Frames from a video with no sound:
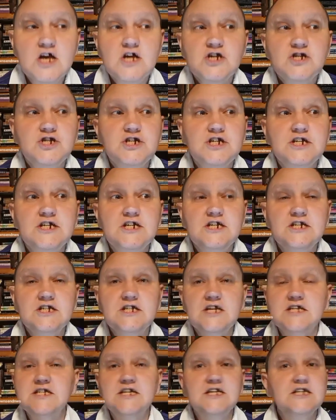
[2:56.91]
She
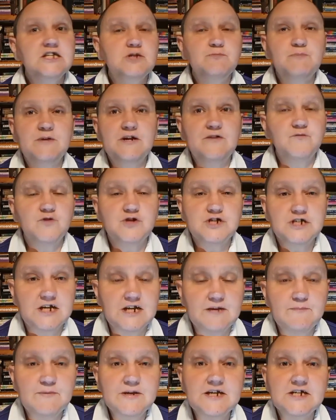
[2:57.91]
doesn't get to speak for
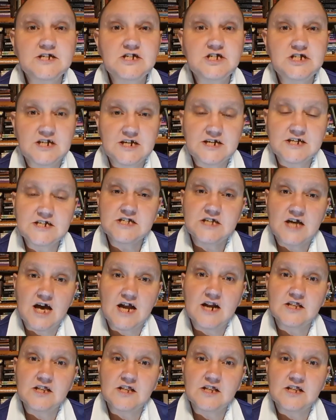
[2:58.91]
Jenny because Jenny's not